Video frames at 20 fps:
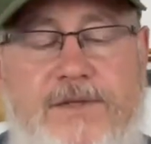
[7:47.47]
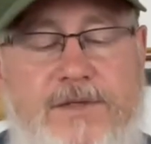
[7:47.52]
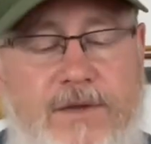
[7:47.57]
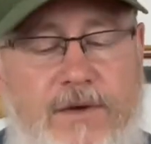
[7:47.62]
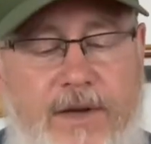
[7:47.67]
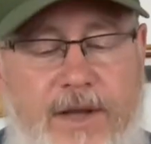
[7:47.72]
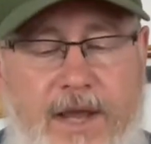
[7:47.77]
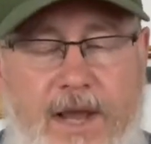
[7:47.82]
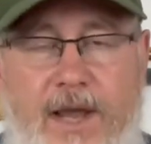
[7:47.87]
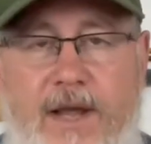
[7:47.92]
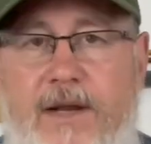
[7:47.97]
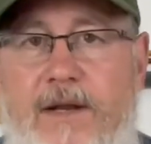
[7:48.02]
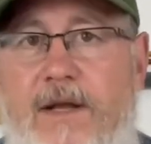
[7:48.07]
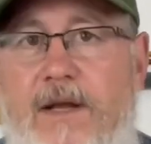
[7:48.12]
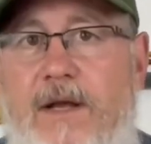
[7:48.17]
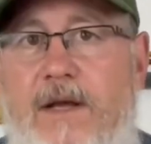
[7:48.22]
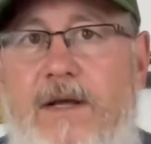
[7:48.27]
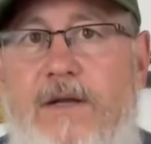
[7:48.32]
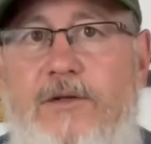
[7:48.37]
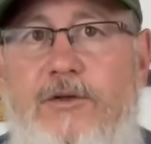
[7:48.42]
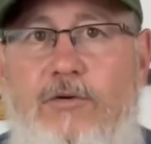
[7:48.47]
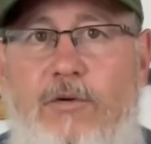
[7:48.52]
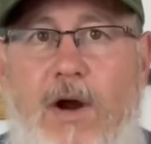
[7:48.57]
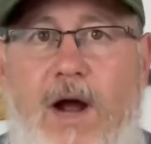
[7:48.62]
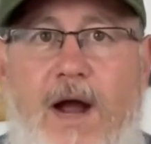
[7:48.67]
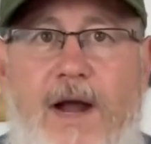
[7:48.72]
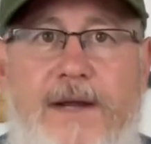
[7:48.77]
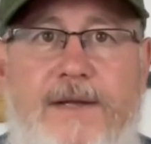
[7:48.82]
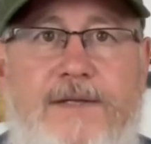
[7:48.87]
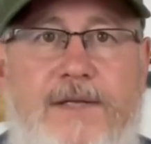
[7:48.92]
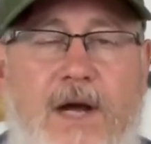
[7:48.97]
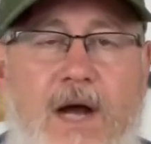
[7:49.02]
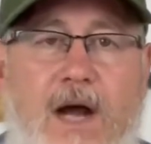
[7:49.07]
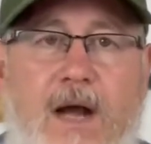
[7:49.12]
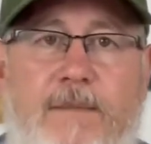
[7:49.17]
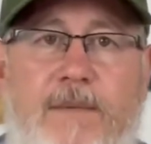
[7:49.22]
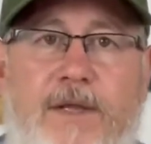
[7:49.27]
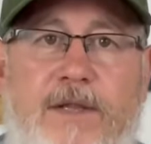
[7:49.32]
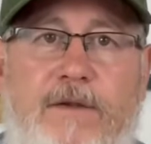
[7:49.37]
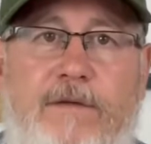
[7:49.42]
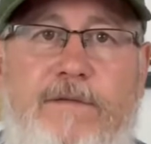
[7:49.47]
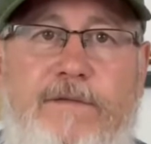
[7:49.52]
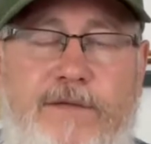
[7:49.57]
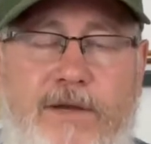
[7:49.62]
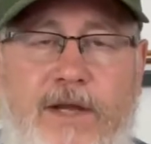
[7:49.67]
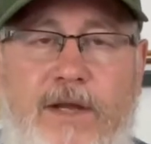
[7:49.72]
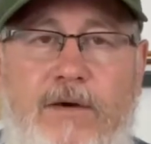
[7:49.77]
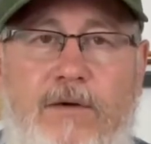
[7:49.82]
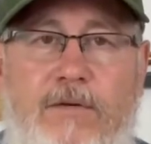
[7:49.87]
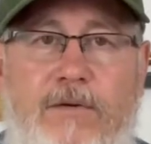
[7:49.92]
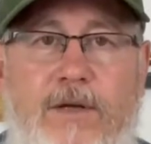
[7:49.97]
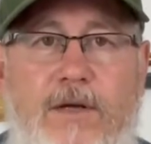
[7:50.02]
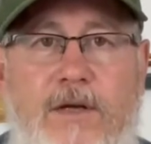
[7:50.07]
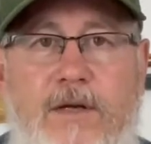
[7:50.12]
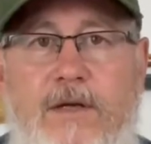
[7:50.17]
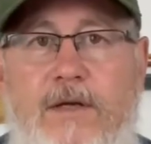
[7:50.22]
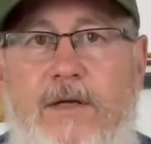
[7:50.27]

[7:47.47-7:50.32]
So again, drying time in the field,